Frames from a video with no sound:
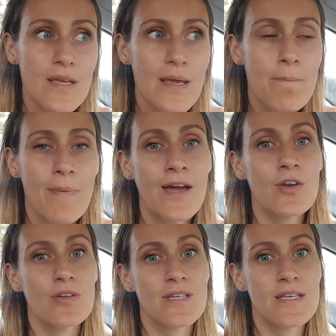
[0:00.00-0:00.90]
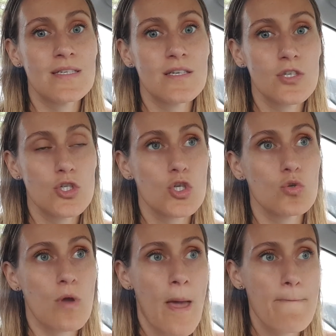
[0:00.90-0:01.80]
might not need
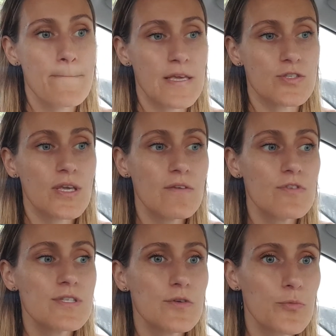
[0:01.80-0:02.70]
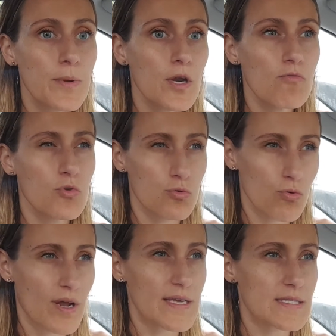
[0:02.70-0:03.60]
to be. So give yourself a bit of
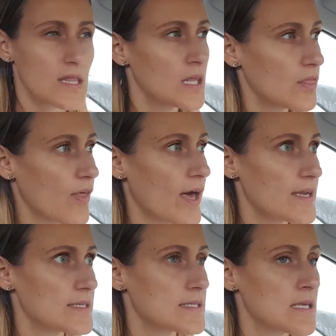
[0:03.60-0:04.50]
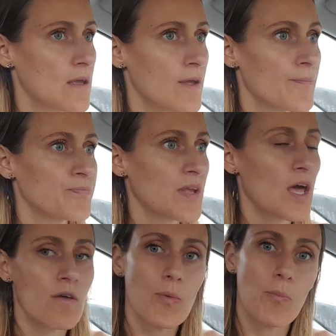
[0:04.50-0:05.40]
grace. I think that is
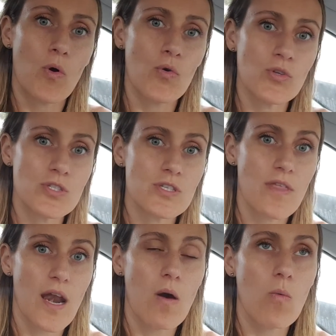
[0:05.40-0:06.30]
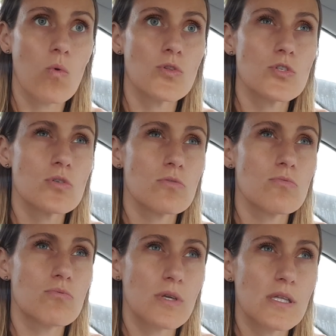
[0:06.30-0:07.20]
kind of the point that I want to
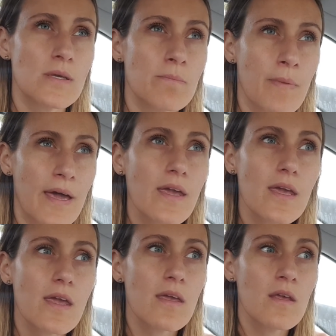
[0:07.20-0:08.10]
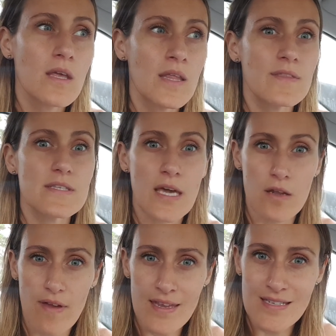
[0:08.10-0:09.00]
really make in this kind
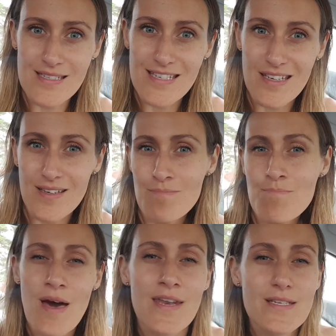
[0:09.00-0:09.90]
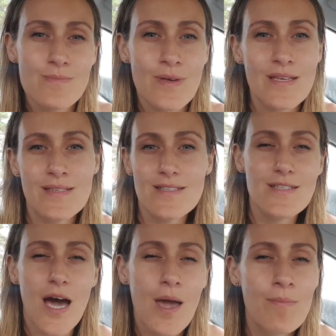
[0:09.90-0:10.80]
of energy management,
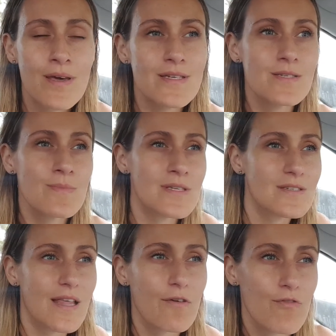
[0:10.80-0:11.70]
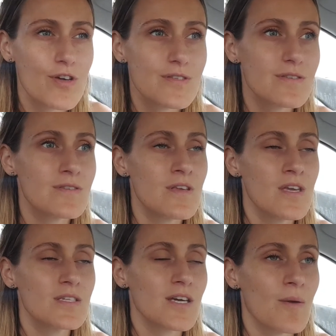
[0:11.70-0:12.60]
time management, versus
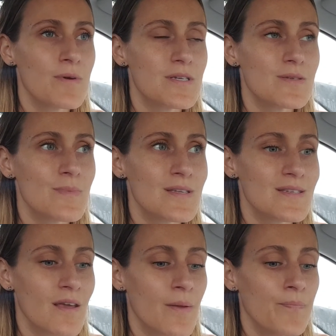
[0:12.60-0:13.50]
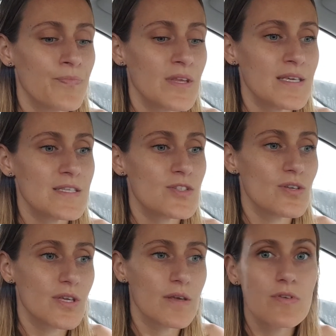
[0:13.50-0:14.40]
time management, is to
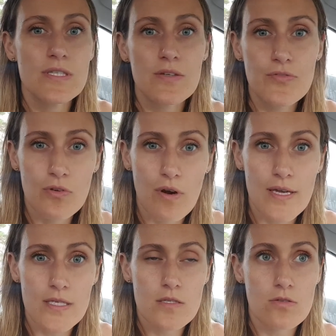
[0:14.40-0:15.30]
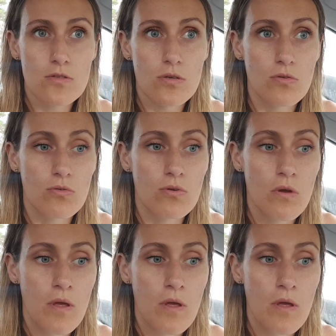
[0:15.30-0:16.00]
give yourself grace to